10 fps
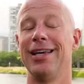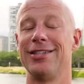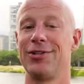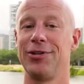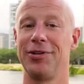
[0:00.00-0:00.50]
It's
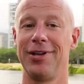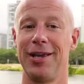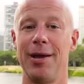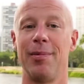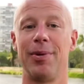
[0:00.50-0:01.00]

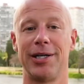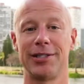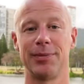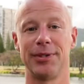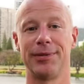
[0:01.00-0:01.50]
certainly
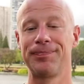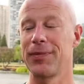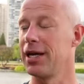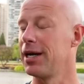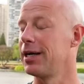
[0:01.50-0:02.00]
possible.
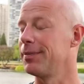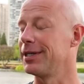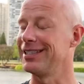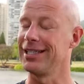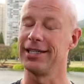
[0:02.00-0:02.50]
Um,
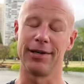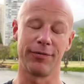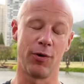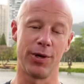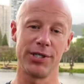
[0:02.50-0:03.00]
and then,
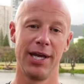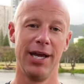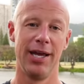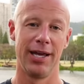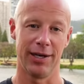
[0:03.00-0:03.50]
of course,
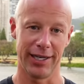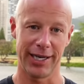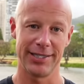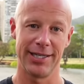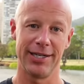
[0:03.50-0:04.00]
like
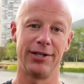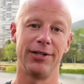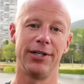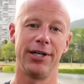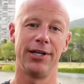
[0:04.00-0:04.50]
I said
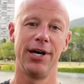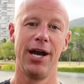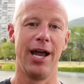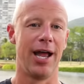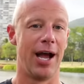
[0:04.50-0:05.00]
earlier,
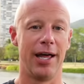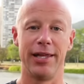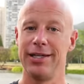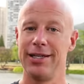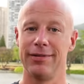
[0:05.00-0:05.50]
uh,
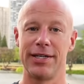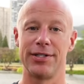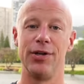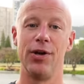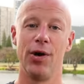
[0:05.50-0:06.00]
the ATF
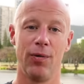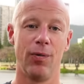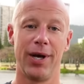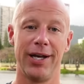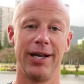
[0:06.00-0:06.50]
has no
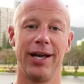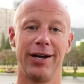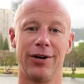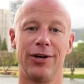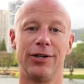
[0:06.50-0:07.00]
right
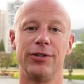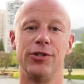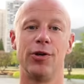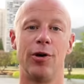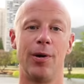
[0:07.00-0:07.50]
at all to
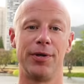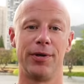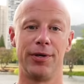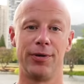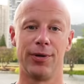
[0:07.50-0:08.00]
show up to
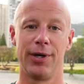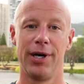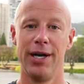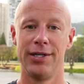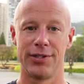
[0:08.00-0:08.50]
their door.
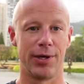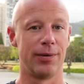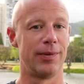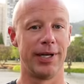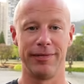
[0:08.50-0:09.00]

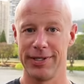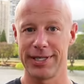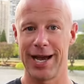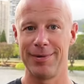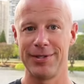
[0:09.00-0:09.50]
So if this
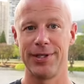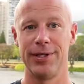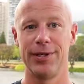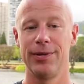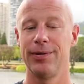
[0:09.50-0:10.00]
happens to
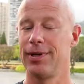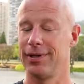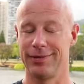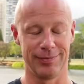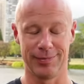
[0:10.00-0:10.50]
you,
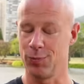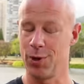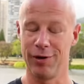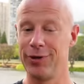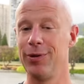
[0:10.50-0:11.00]

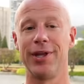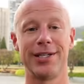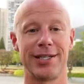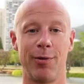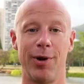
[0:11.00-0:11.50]
one of two
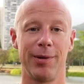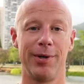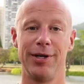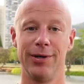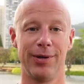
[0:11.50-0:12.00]
things I would
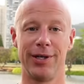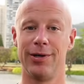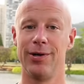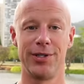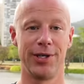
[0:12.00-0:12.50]
recommend doing
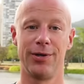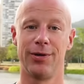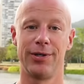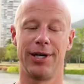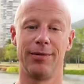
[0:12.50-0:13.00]
closing the
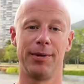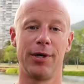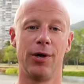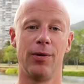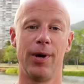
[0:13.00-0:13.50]
door, telling them to
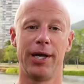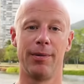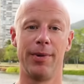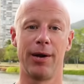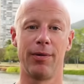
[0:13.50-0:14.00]
go away,
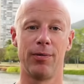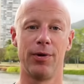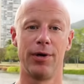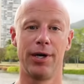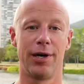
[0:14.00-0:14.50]
come back with a
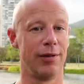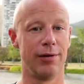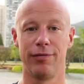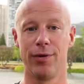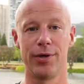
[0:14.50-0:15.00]
warrant, although,
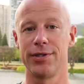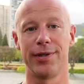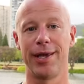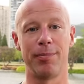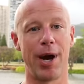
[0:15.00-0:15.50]
of course,
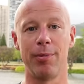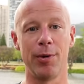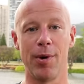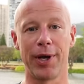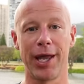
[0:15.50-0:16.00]
they probably
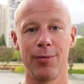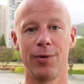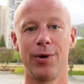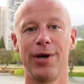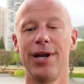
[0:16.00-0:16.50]
won't get a
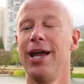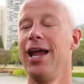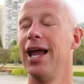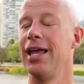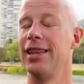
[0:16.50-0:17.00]
warrant,
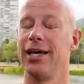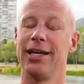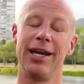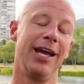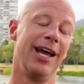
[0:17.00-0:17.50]
and
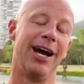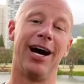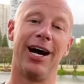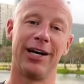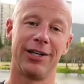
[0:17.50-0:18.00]
then
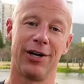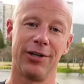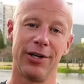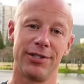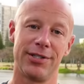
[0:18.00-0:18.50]
uh,
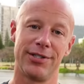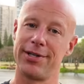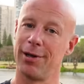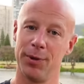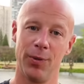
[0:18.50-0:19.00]
call it,
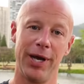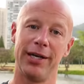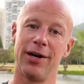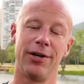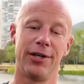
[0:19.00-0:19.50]
tell them to wait,
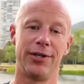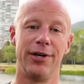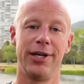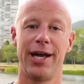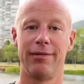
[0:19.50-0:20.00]
call an
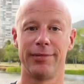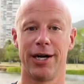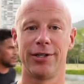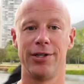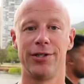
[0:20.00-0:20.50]
attorney, have them
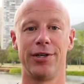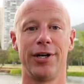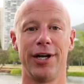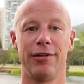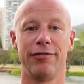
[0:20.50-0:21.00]
talk to your
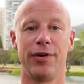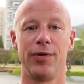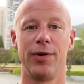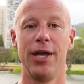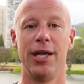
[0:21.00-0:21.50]
attorney on the
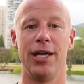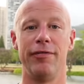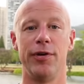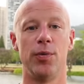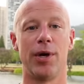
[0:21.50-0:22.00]
phone
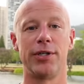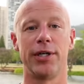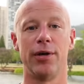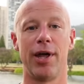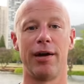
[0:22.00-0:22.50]
if you want to
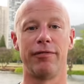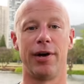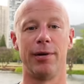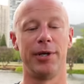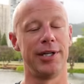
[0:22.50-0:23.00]
go that
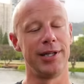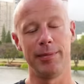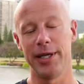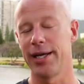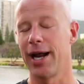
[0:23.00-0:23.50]
far. But in the
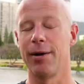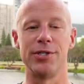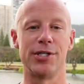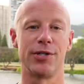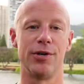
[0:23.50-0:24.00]
immediate, I would
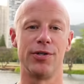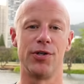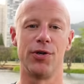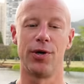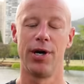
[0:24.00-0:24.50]
just close the
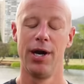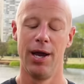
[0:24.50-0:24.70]
door.